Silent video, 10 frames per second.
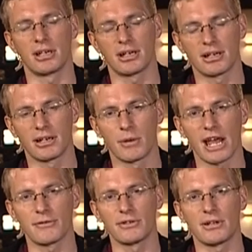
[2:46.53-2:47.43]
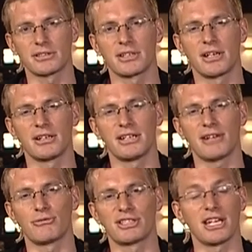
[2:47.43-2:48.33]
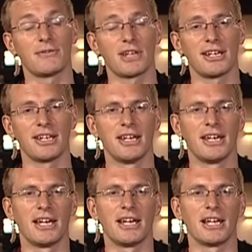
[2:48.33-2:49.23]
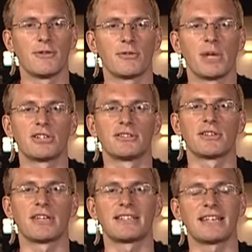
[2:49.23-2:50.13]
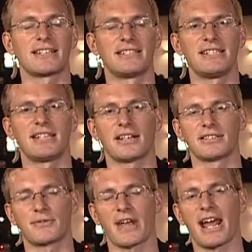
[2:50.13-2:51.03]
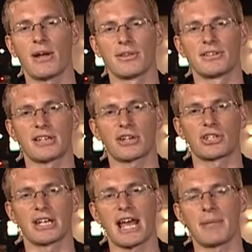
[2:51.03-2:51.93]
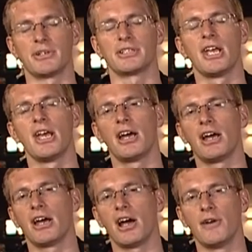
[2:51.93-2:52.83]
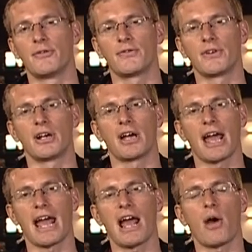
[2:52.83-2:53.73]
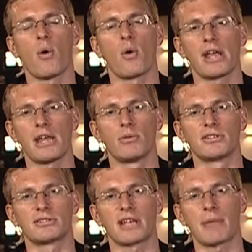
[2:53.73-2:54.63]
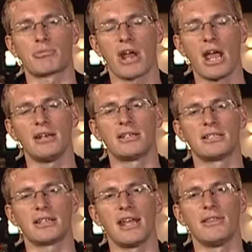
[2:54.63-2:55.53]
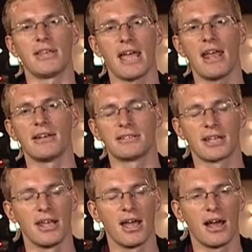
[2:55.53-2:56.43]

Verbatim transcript: Uh, we have not uh, yet received any uh, information on the exact details of how this actually happened, uh, of how he was apprehended in the end,